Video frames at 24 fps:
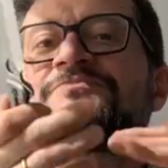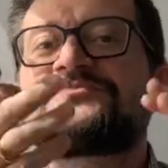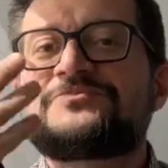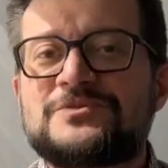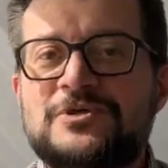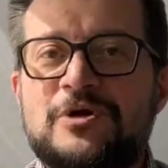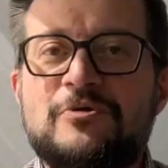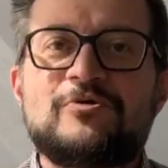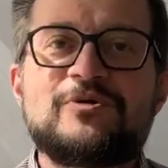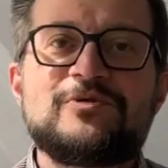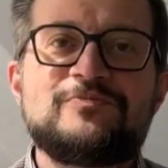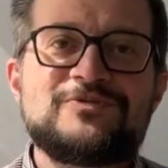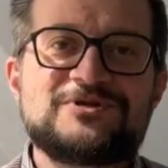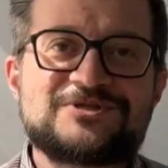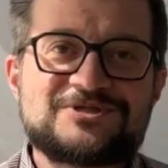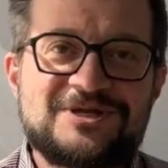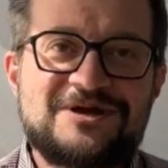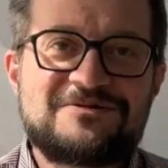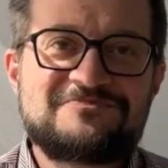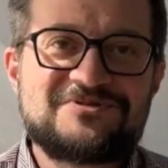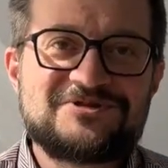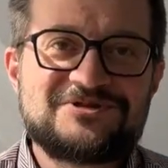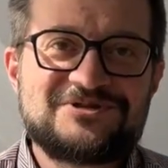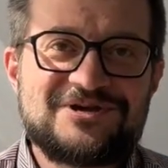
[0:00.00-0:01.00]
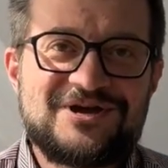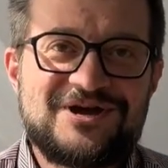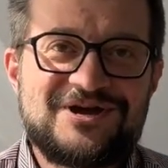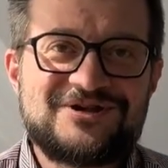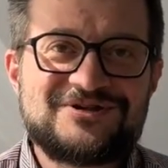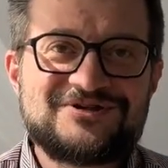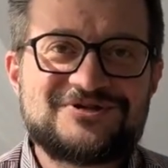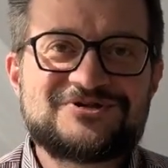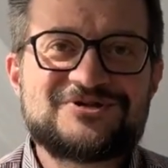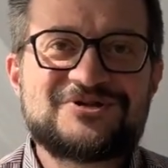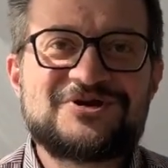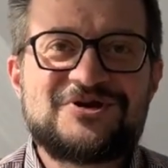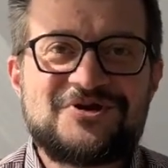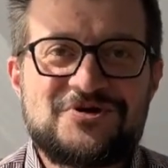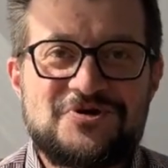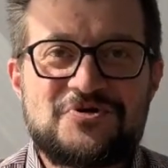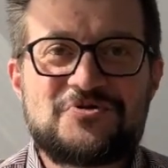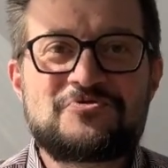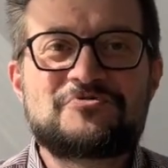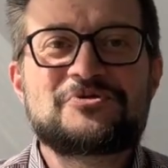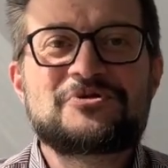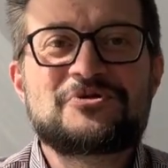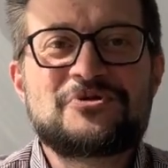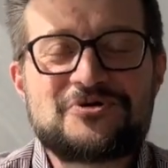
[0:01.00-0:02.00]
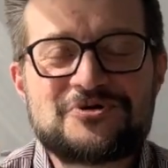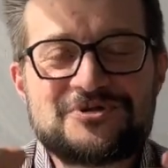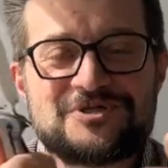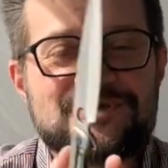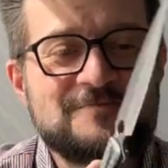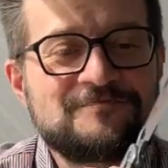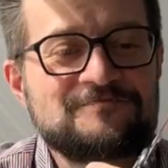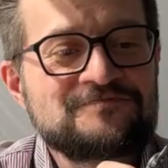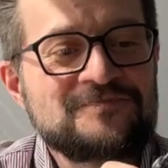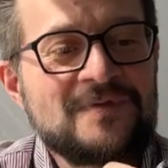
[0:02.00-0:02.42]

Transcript: there will be somebody else who will order.